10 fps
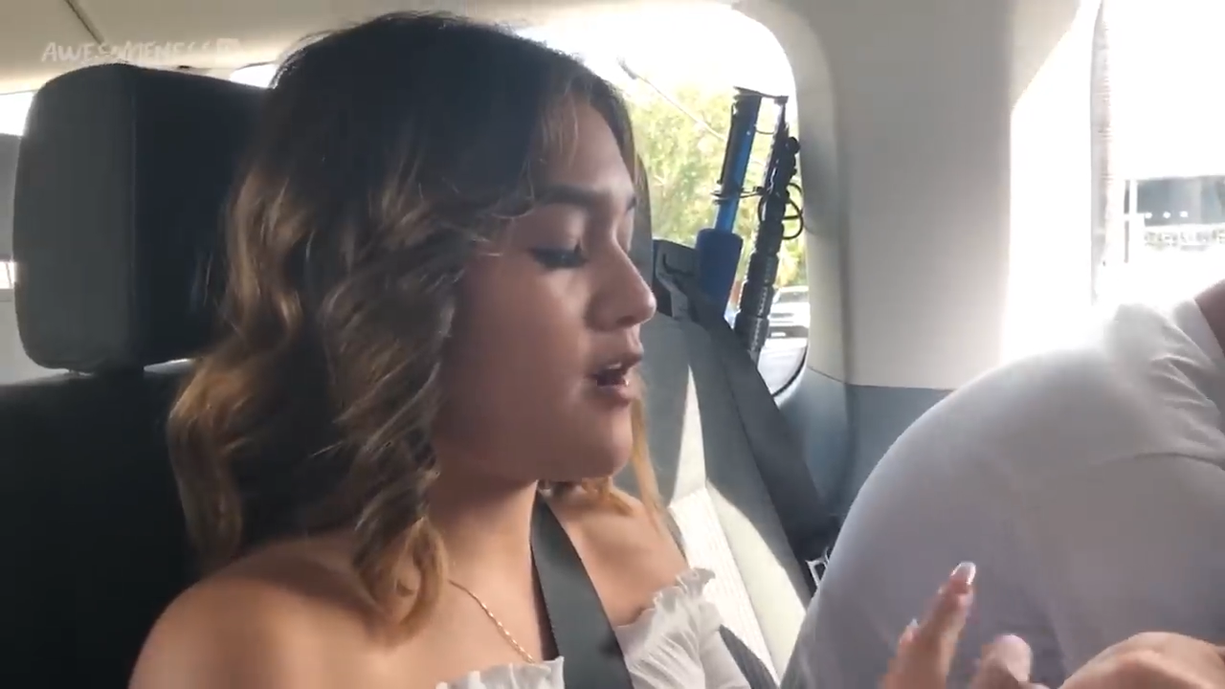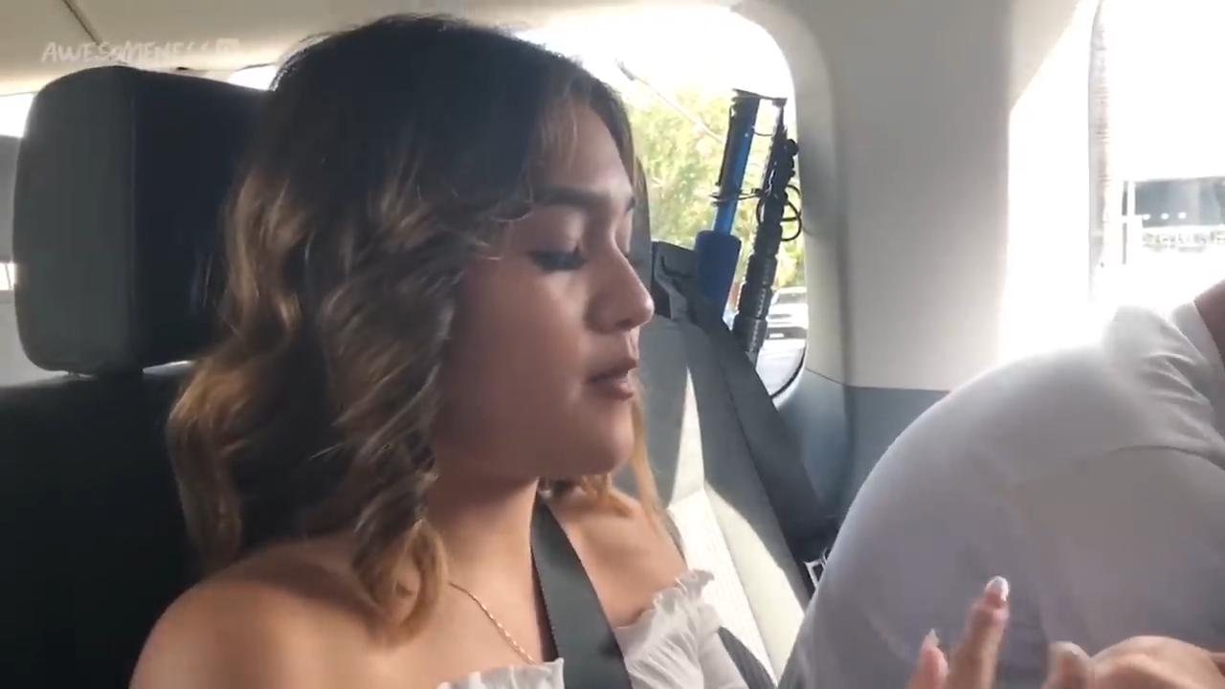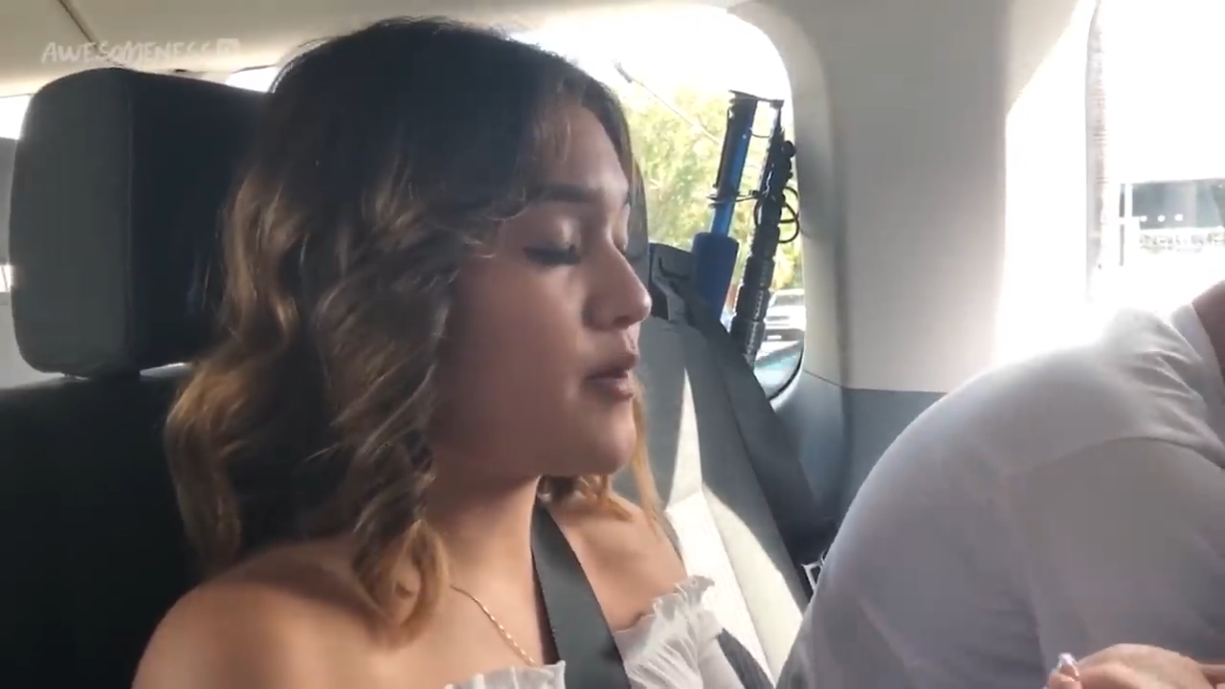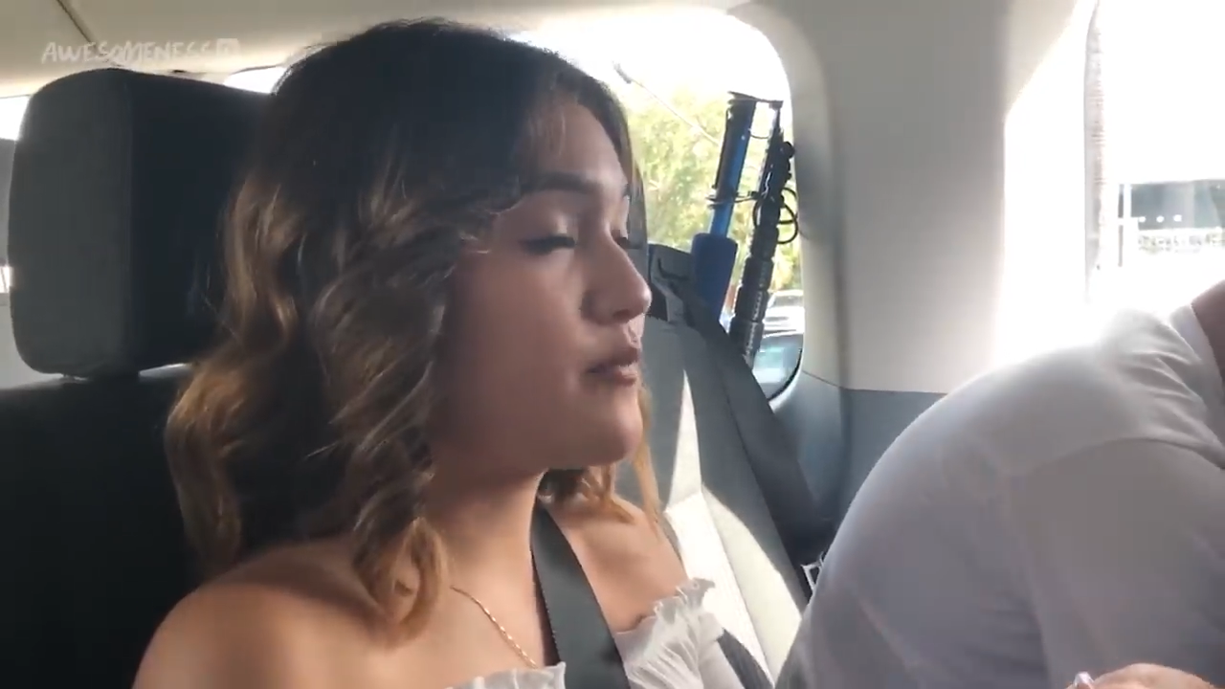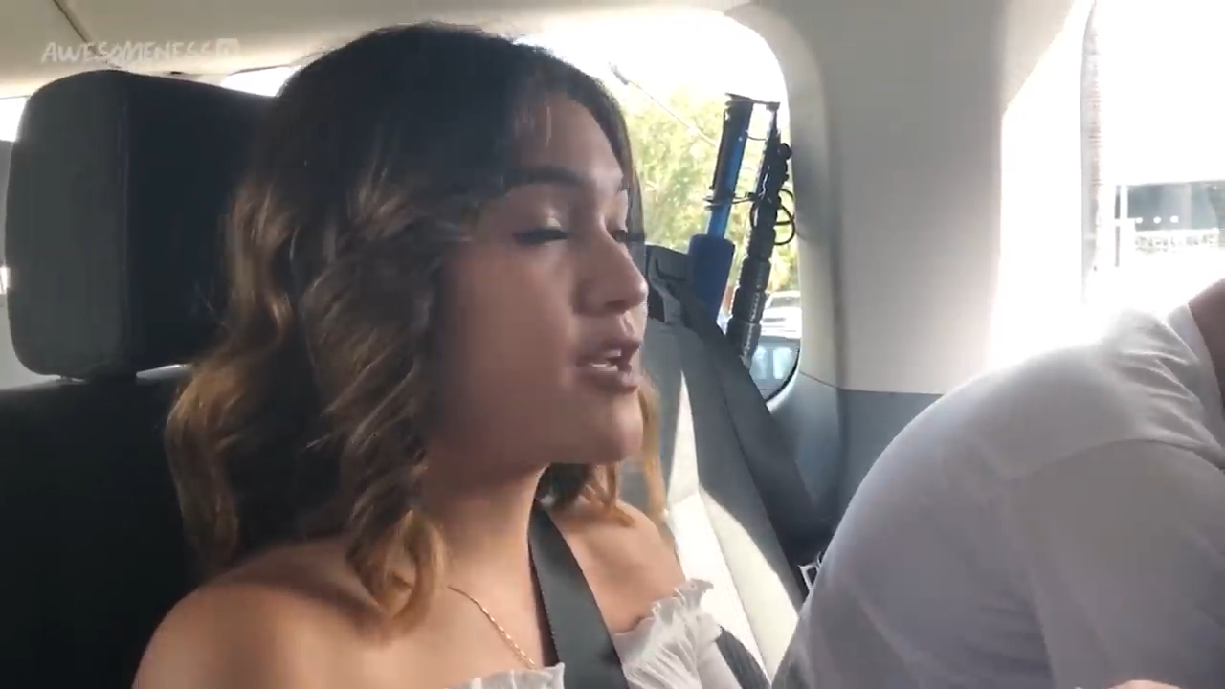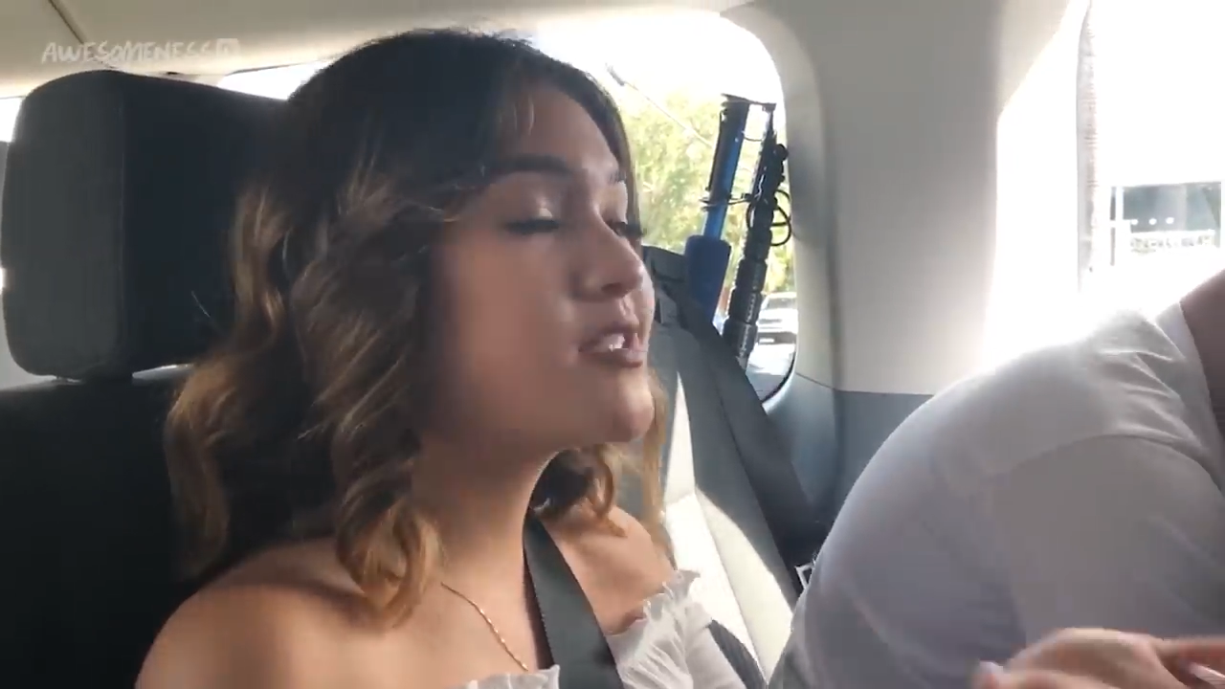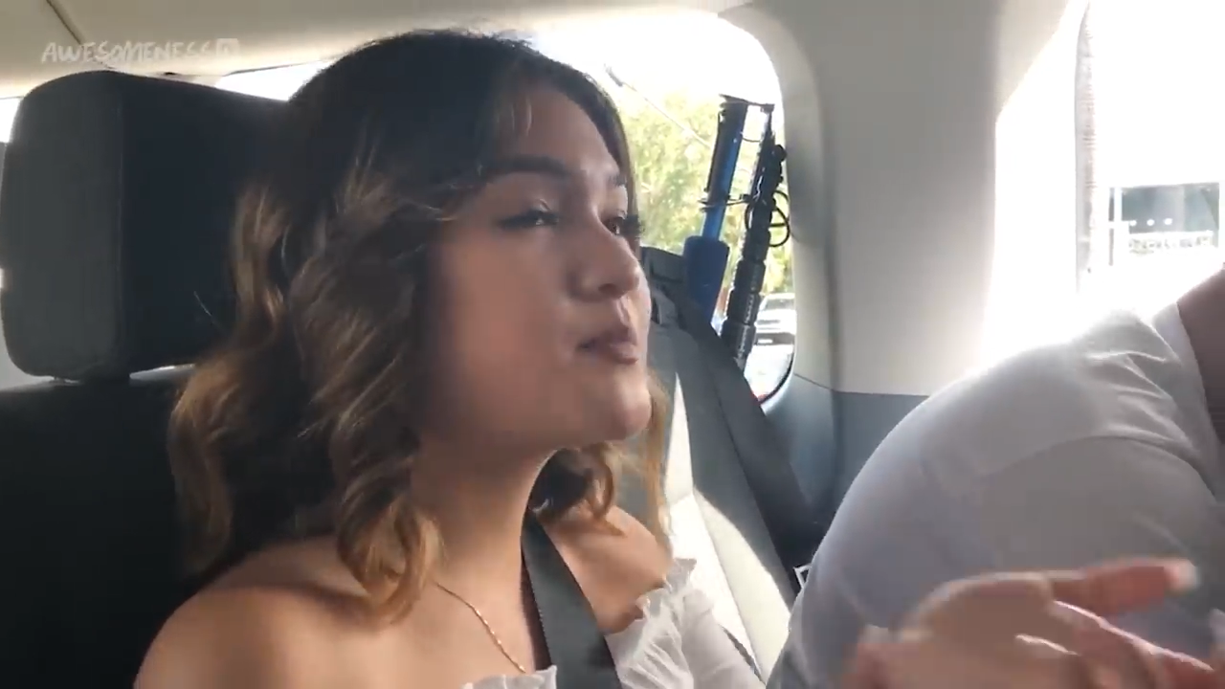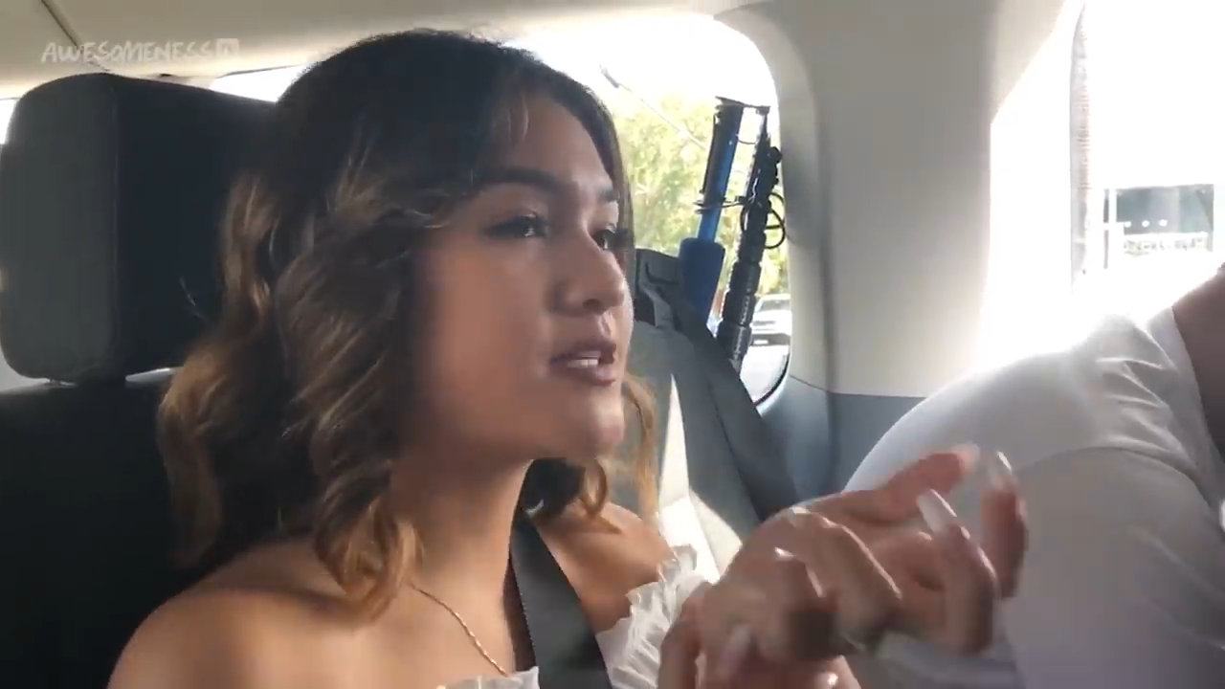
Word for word: on my wrist